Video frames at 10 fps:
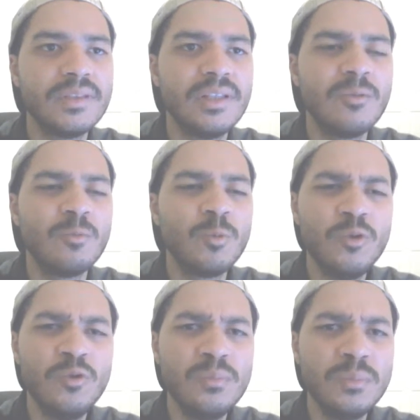the
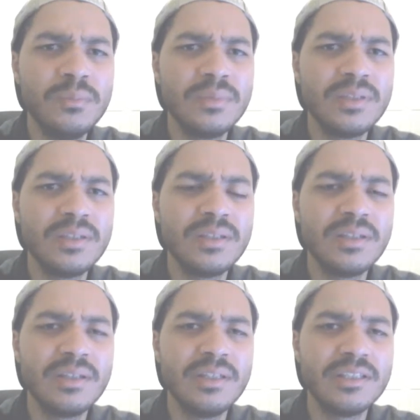room
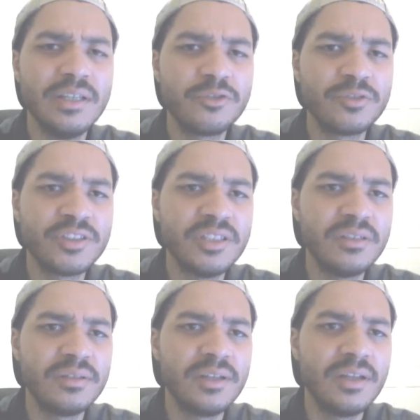is
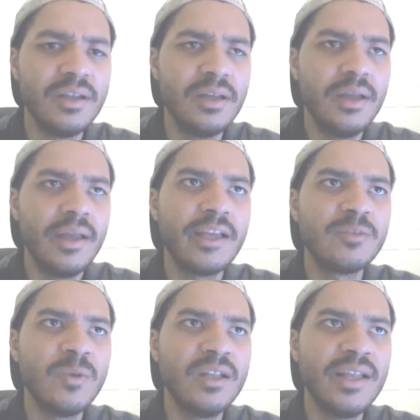interesting,
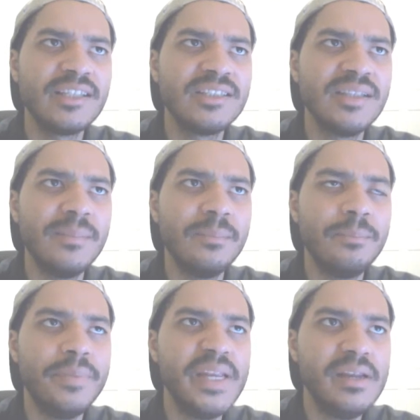as well as the
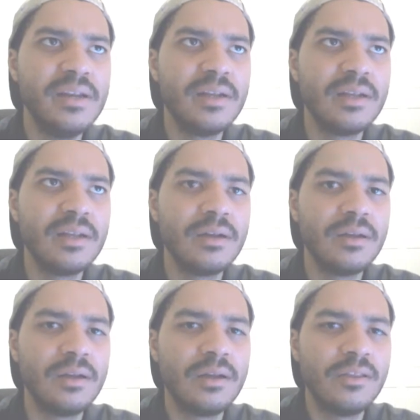beat
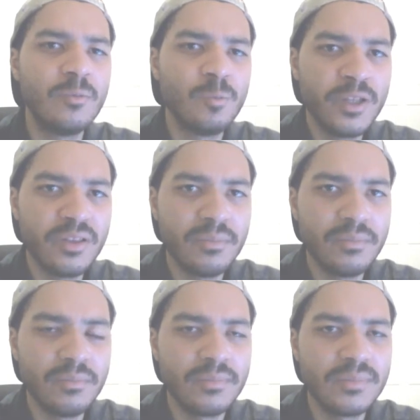and the
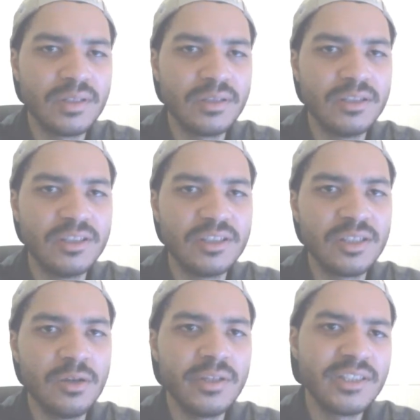rhythm to this
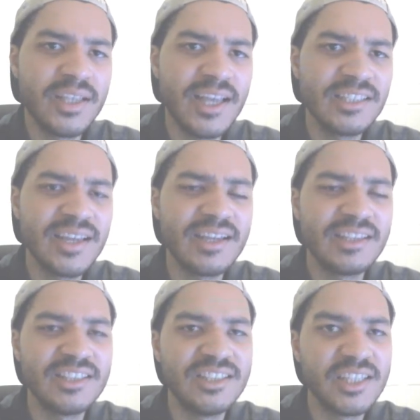song. It has like a
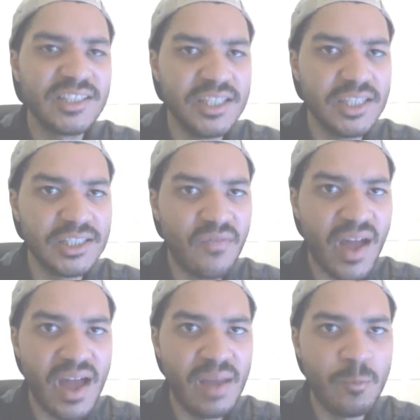60s
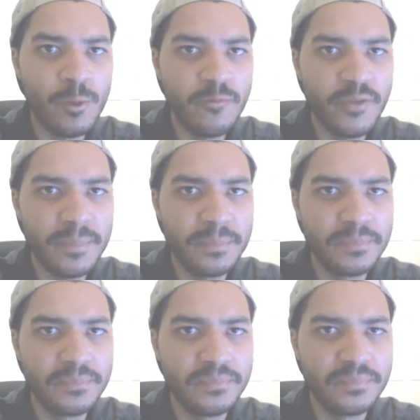vibe with it.
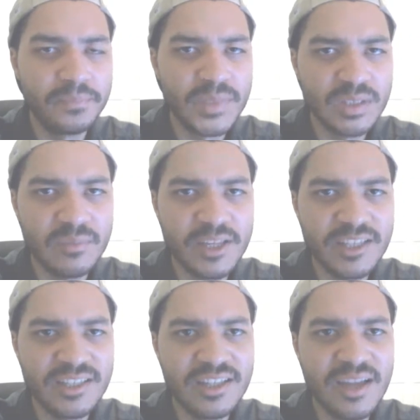So I'm
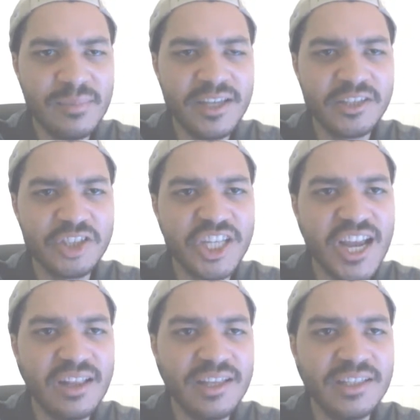guessing Namie is
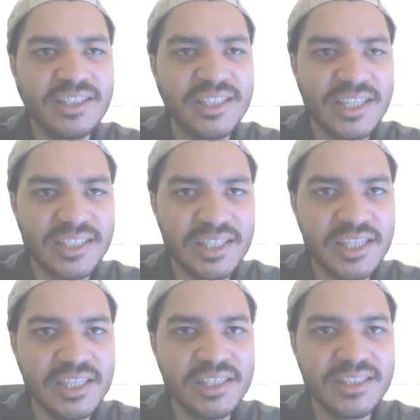channeling the
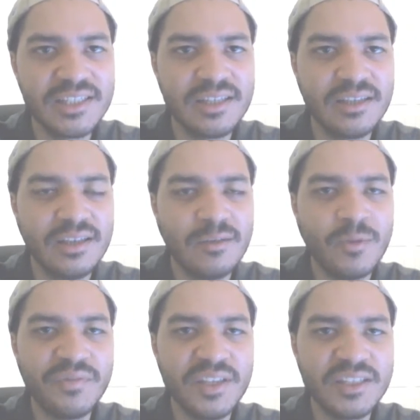60s
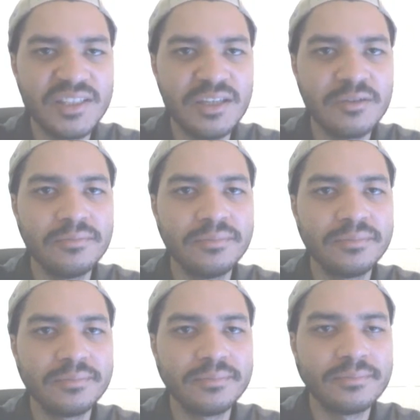with this single.
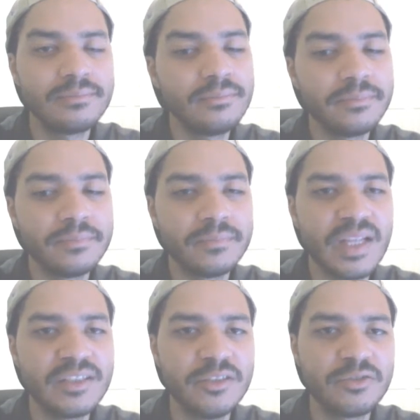Hmm,
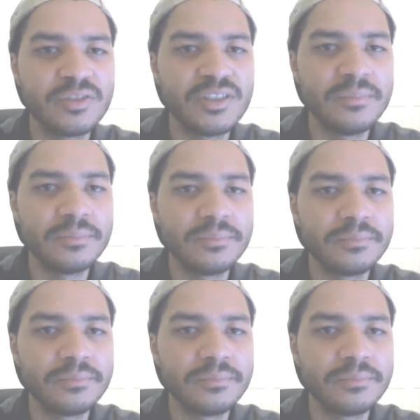that's interesting.